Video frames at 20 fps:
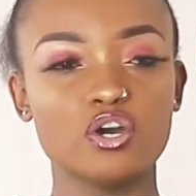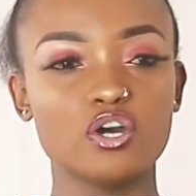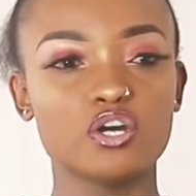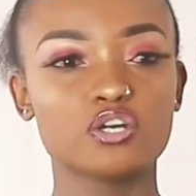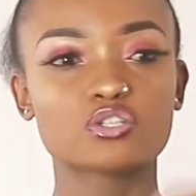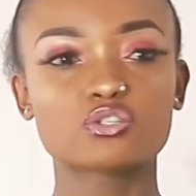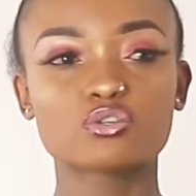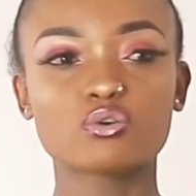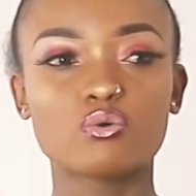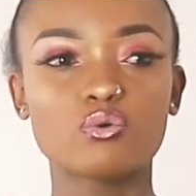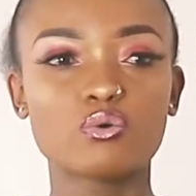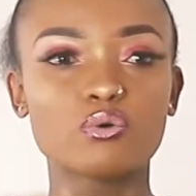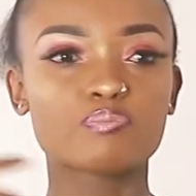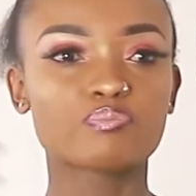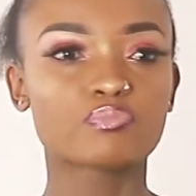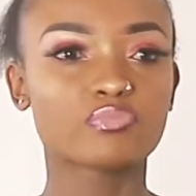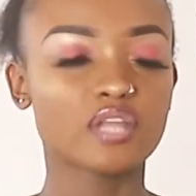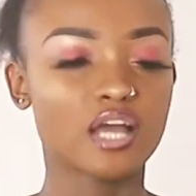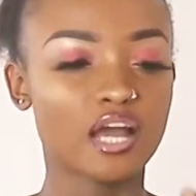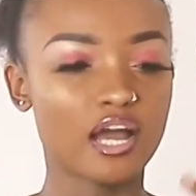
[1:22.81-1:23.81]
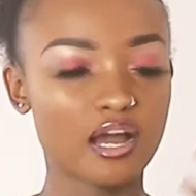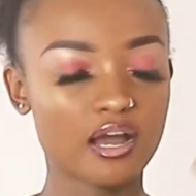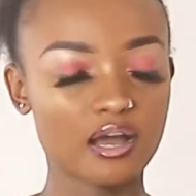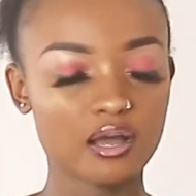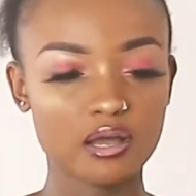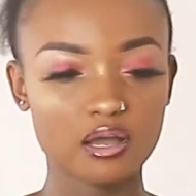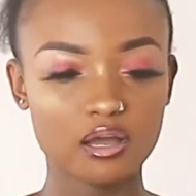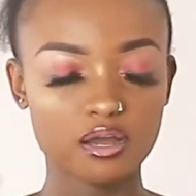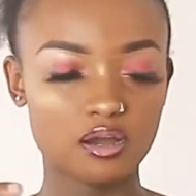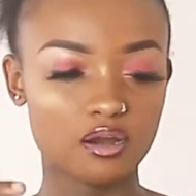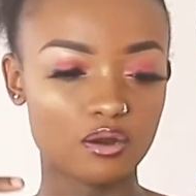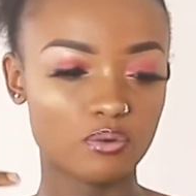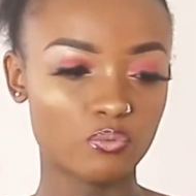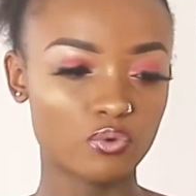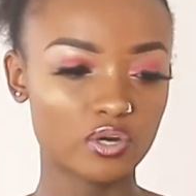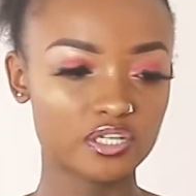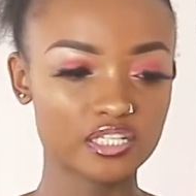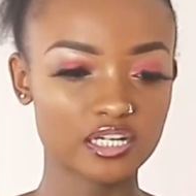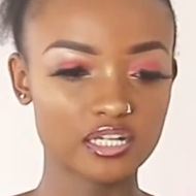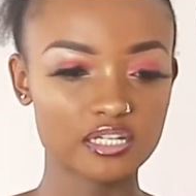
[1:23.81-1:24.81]
So,
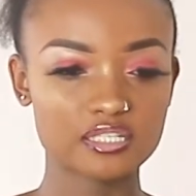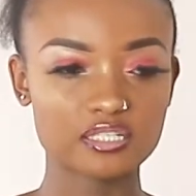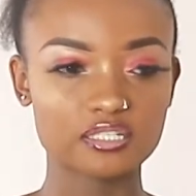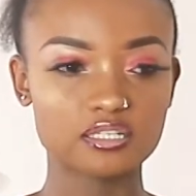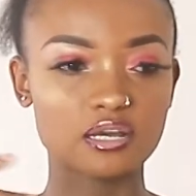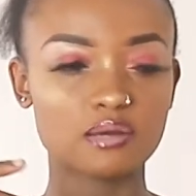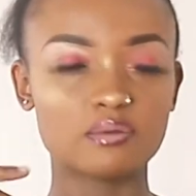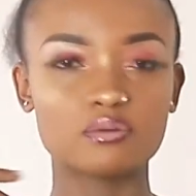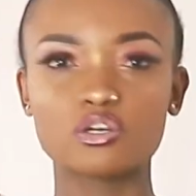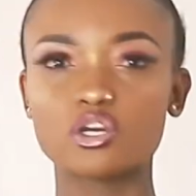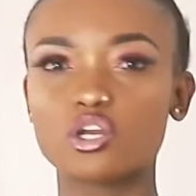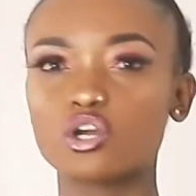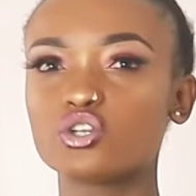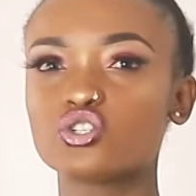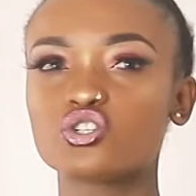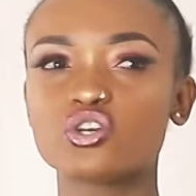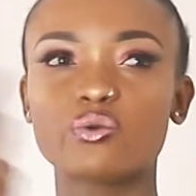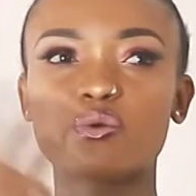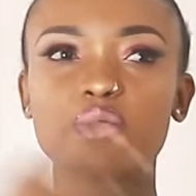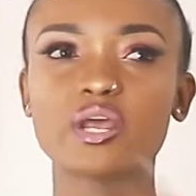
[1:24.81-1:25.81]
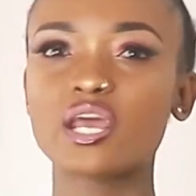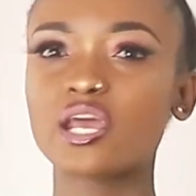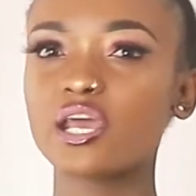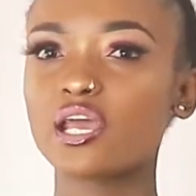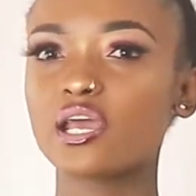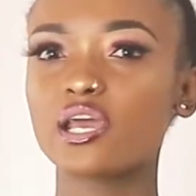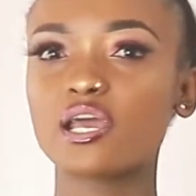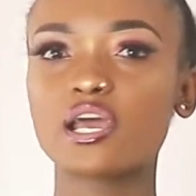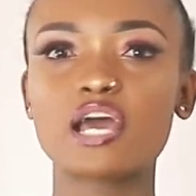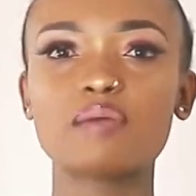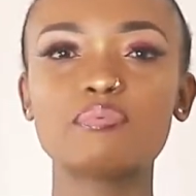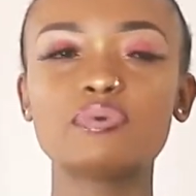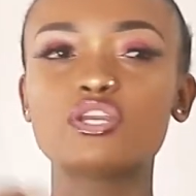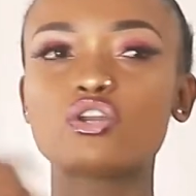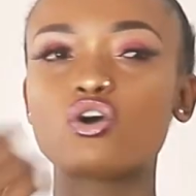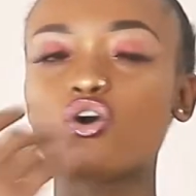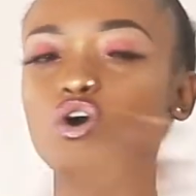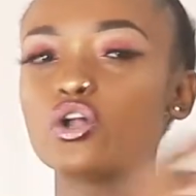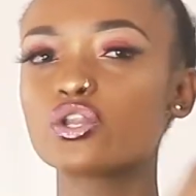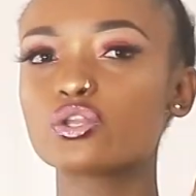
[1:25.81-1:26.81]
what else? Lingerie, I
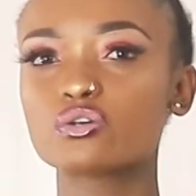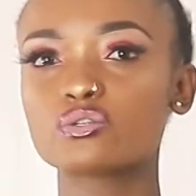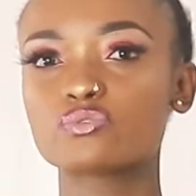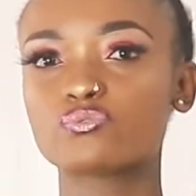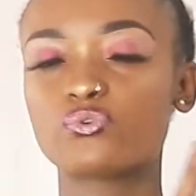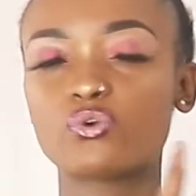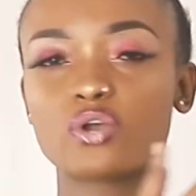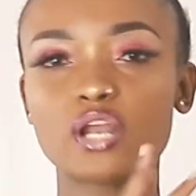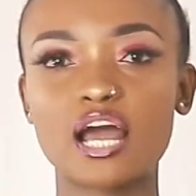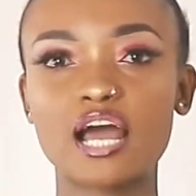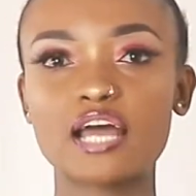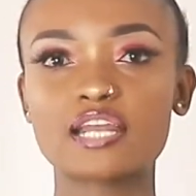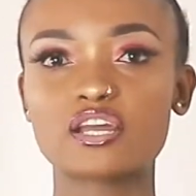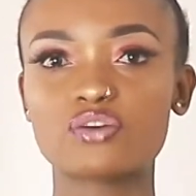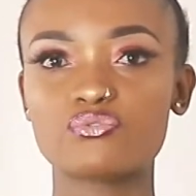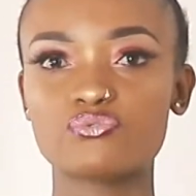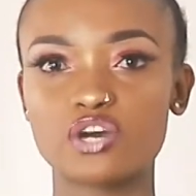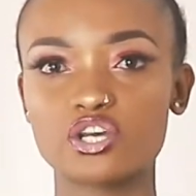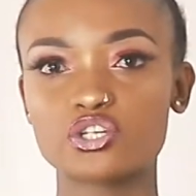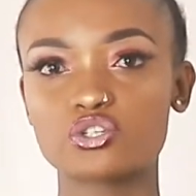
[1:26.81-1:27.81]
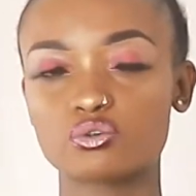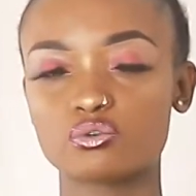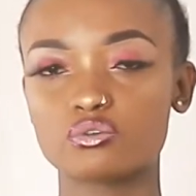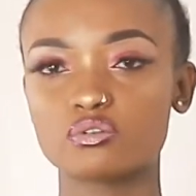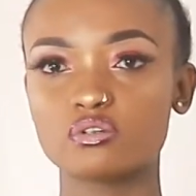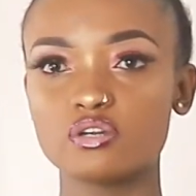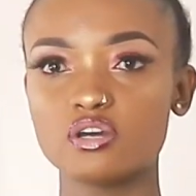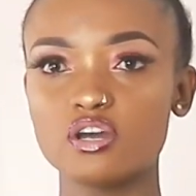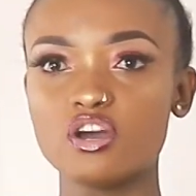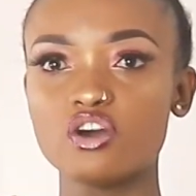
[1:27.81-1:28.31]
mean, all those fall under fashion